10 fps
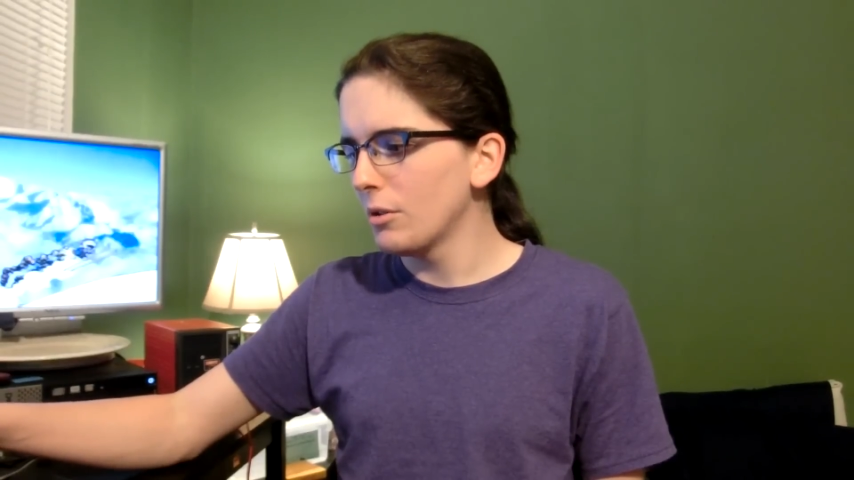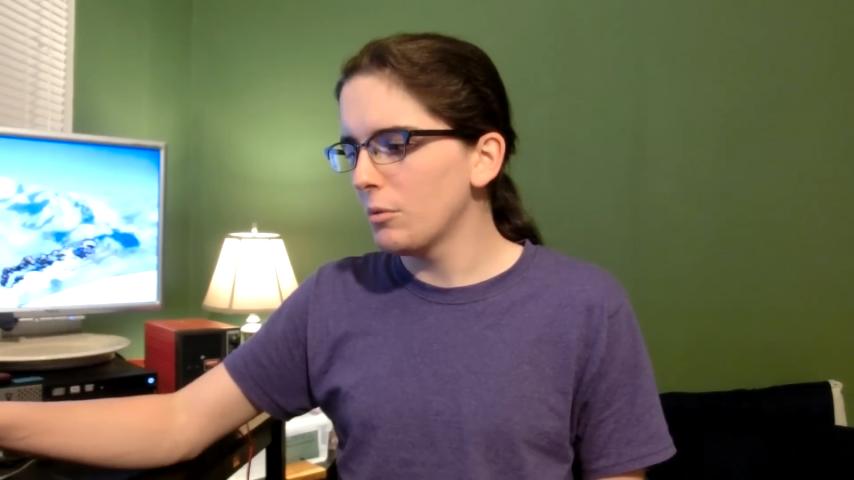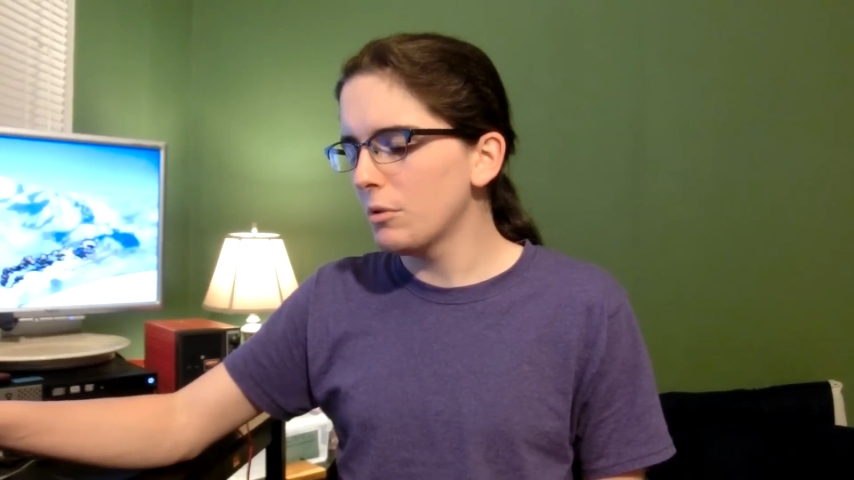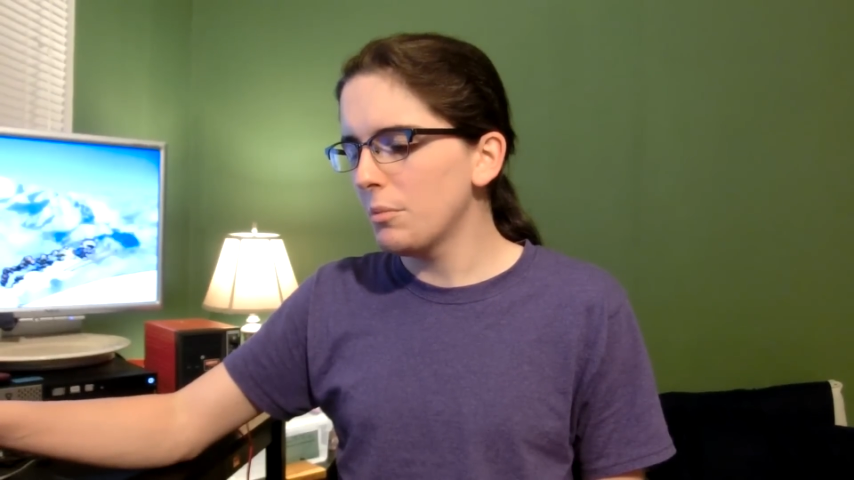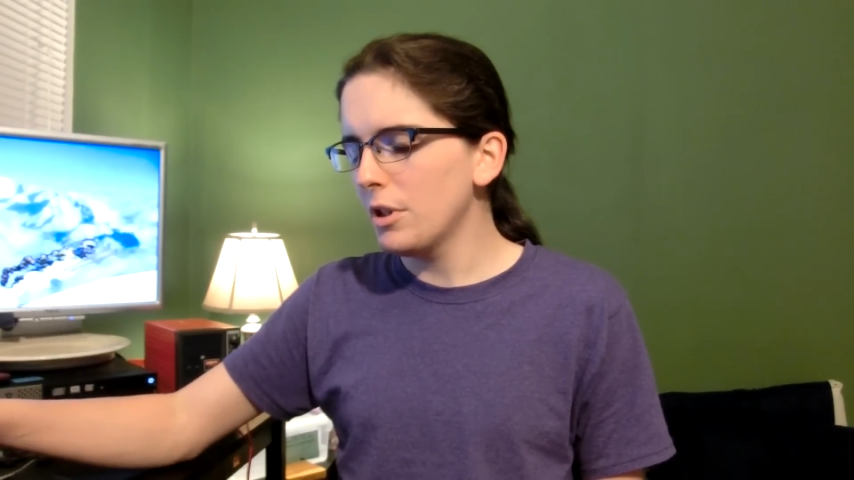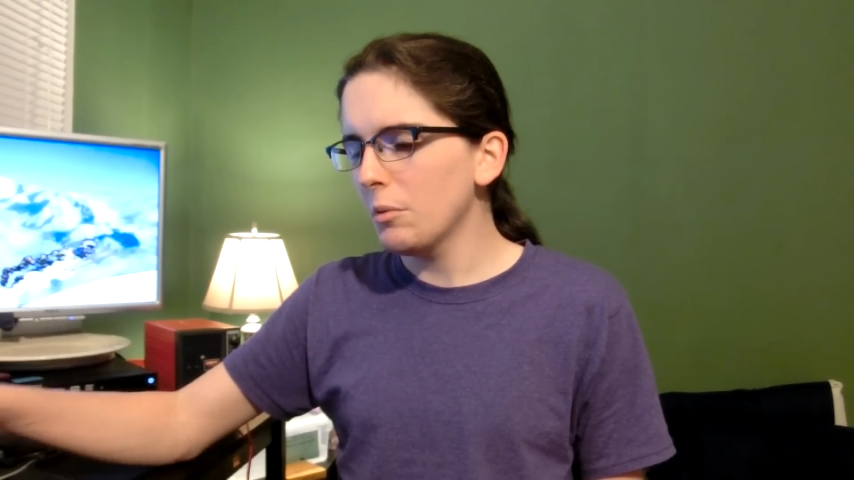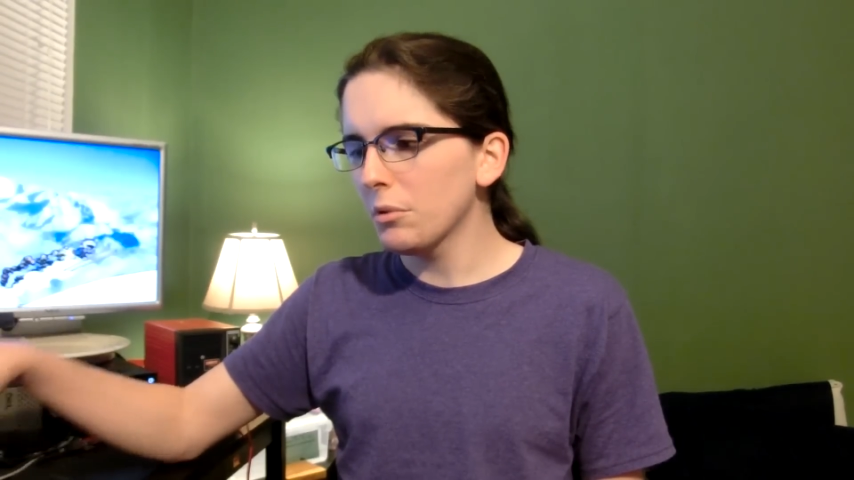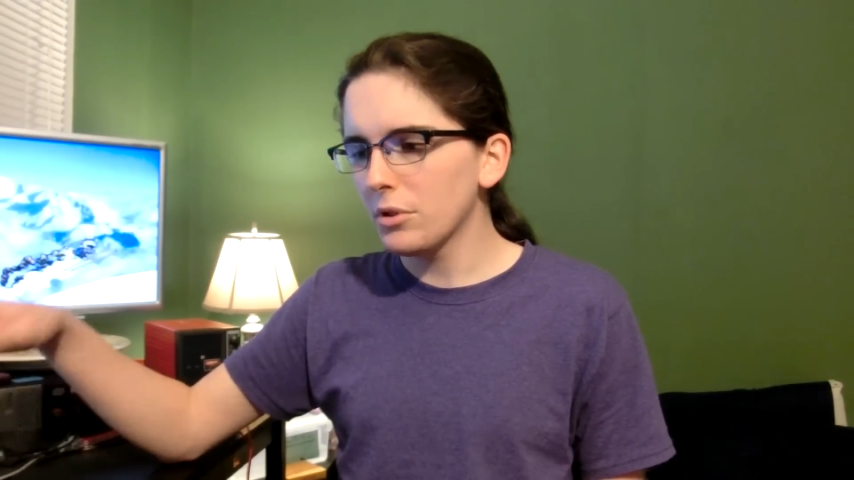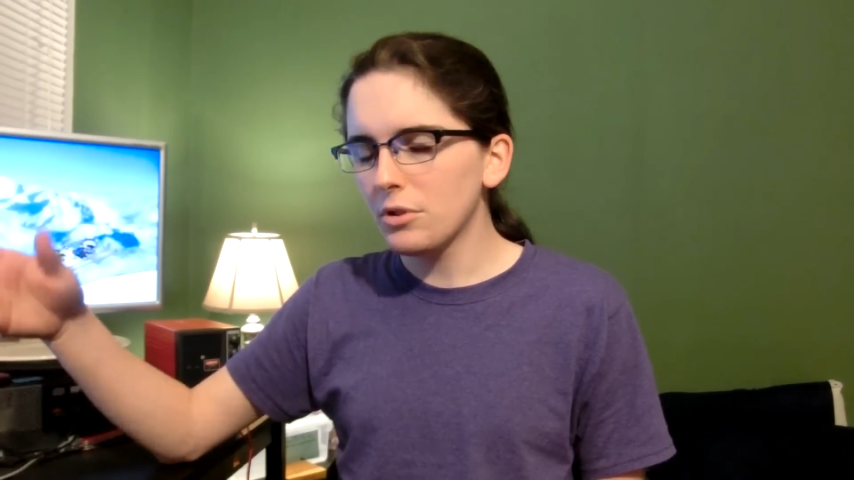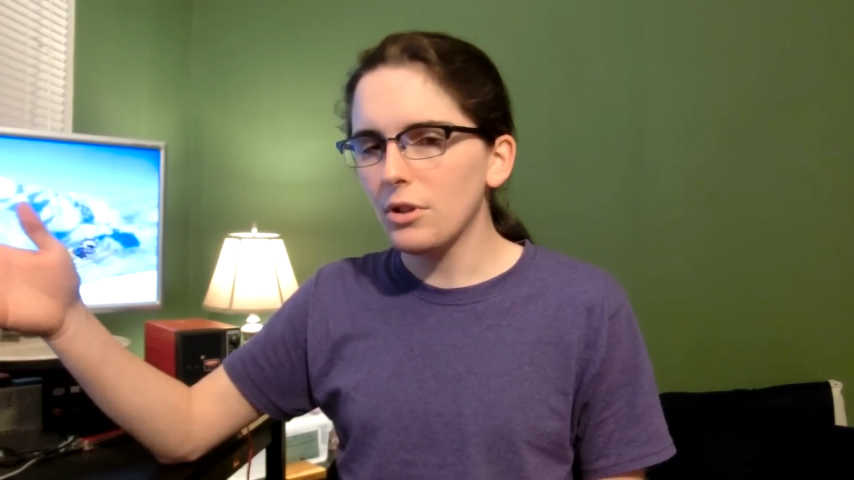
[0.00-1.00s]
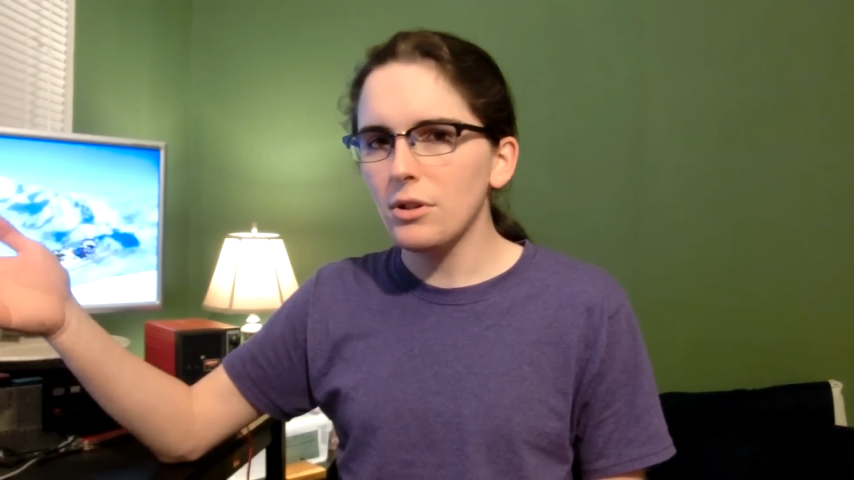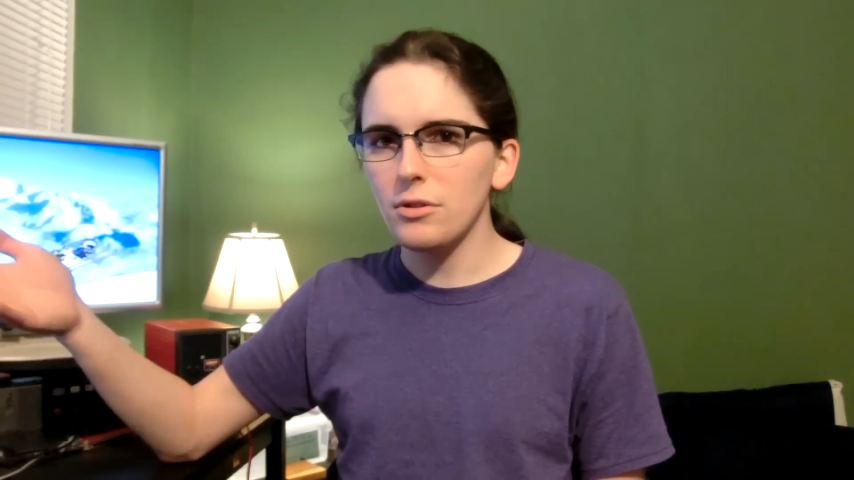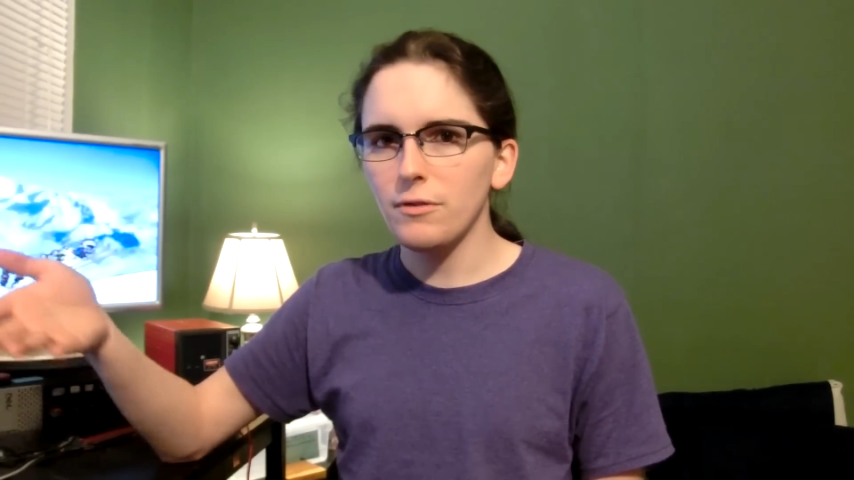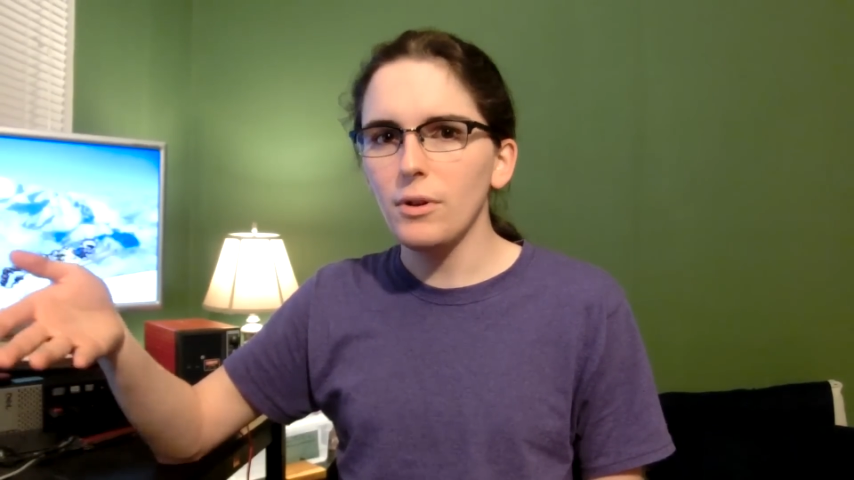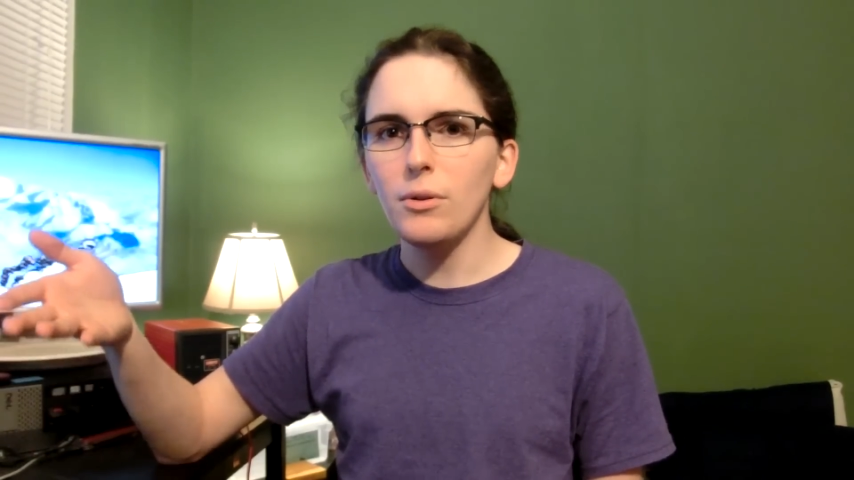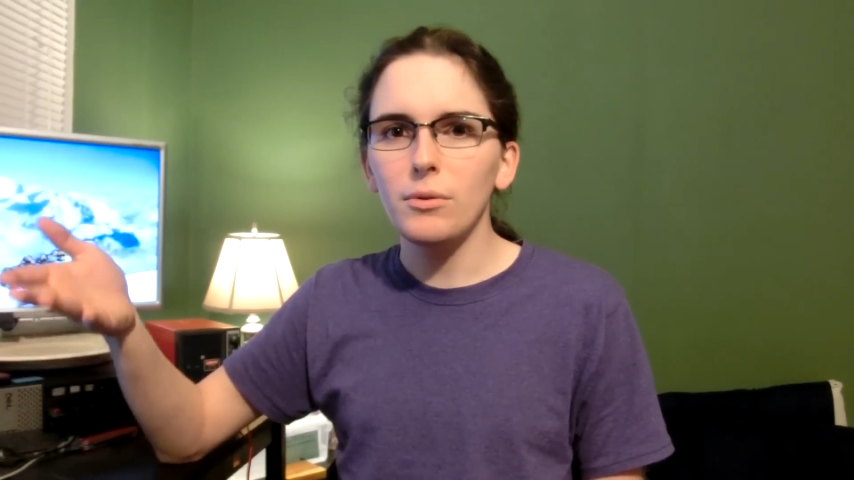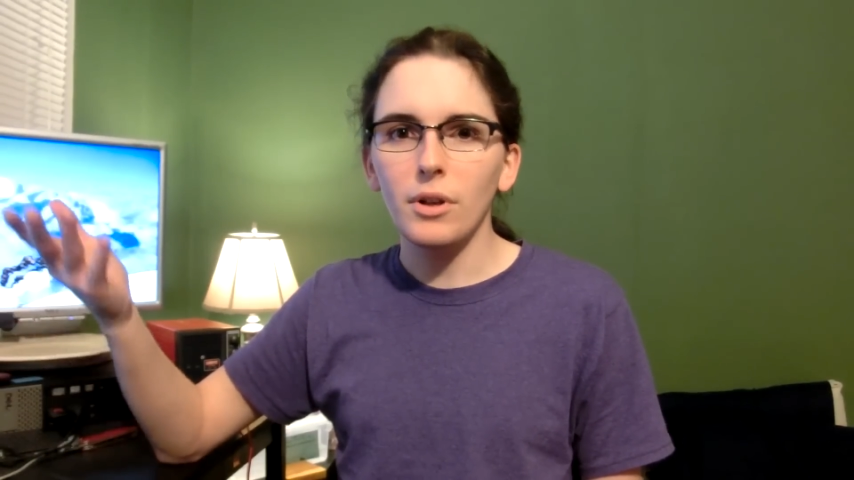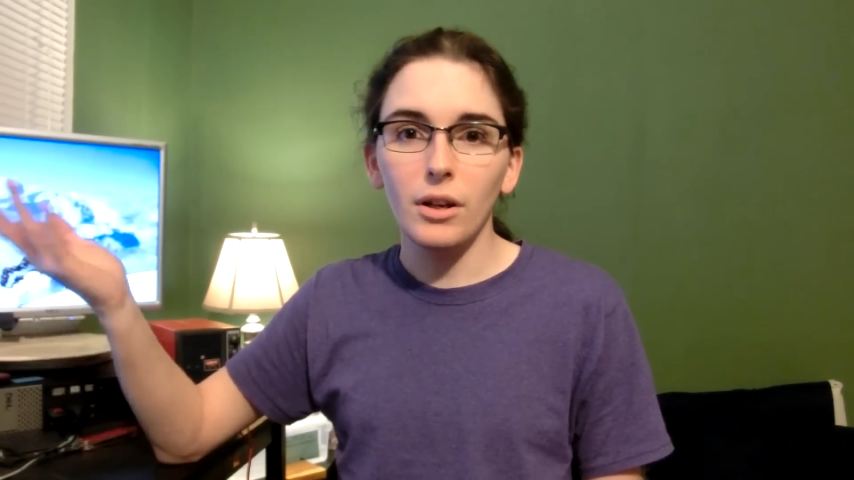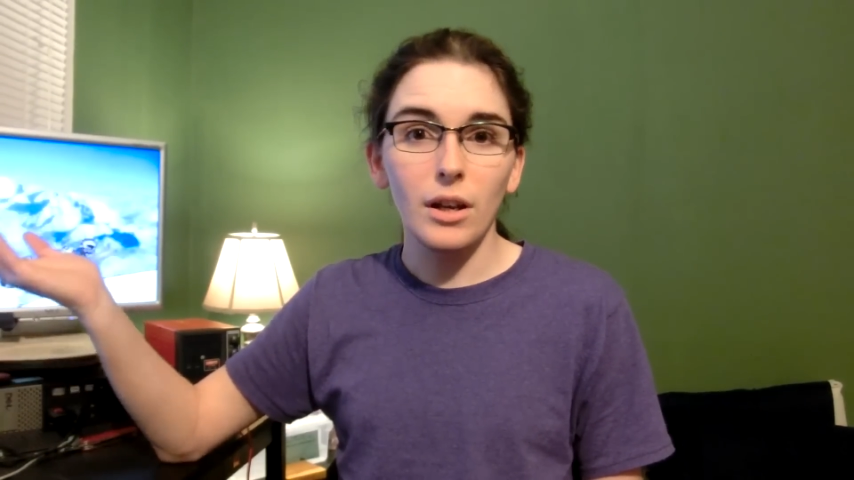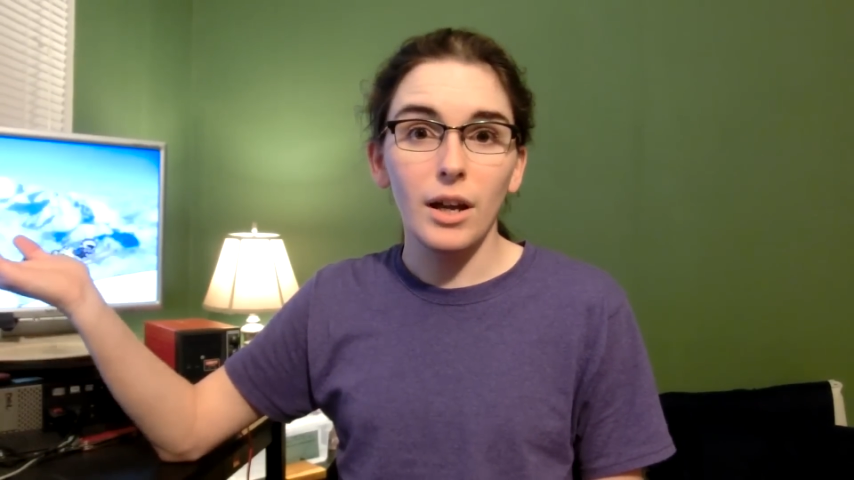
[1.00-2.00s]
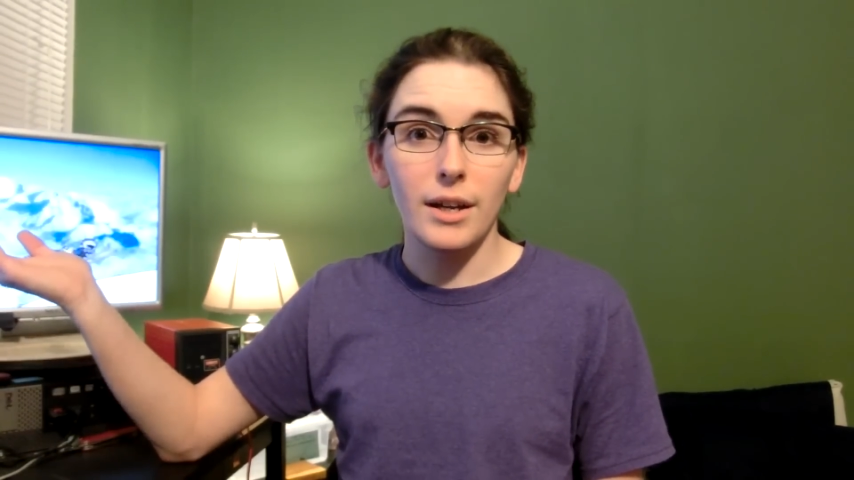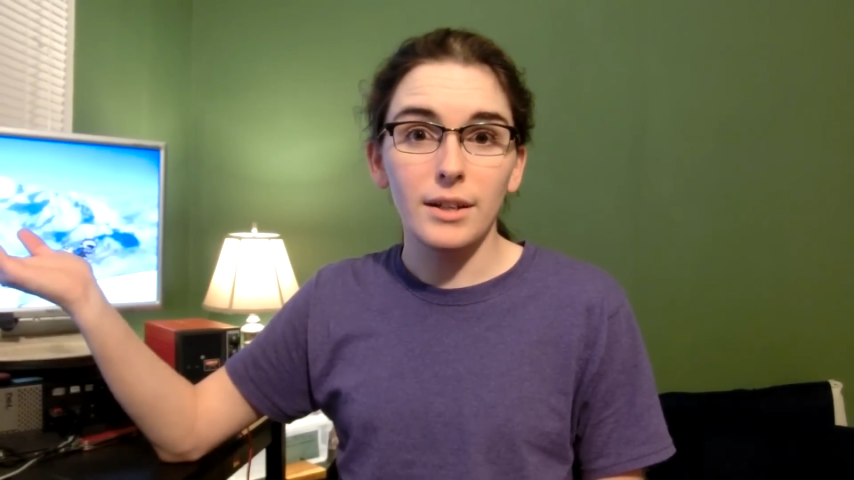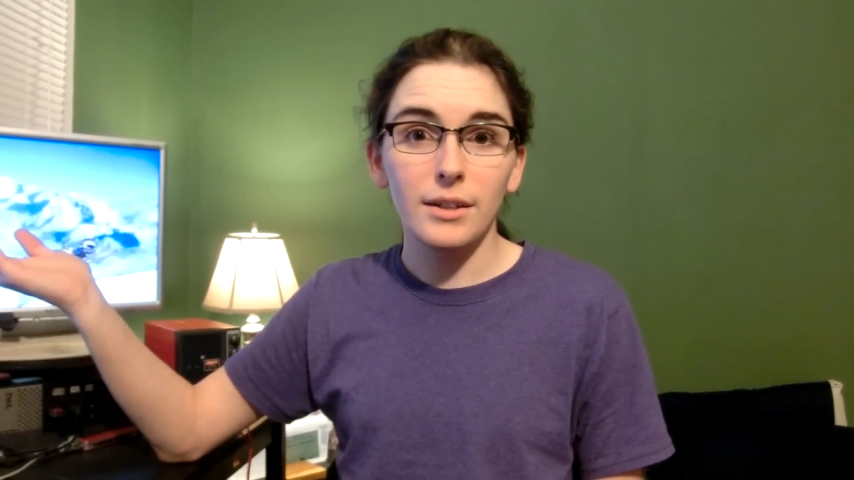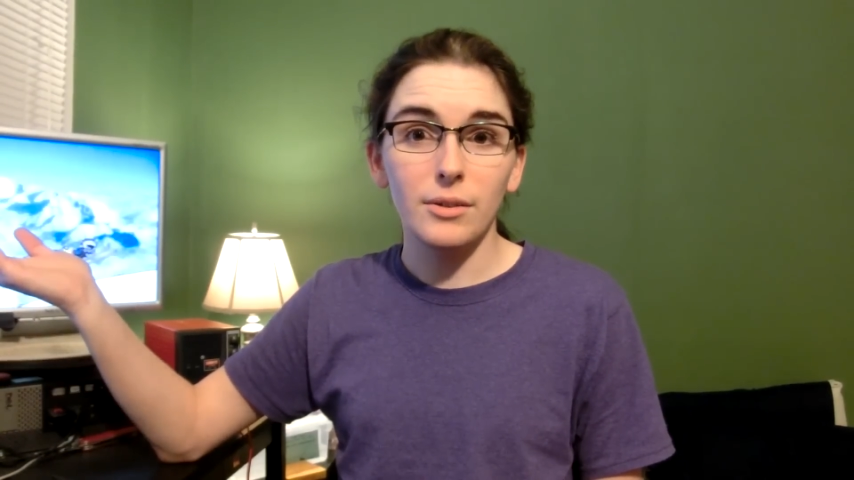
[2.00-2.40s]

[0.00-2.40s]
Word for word: would be able to charge a phone a lot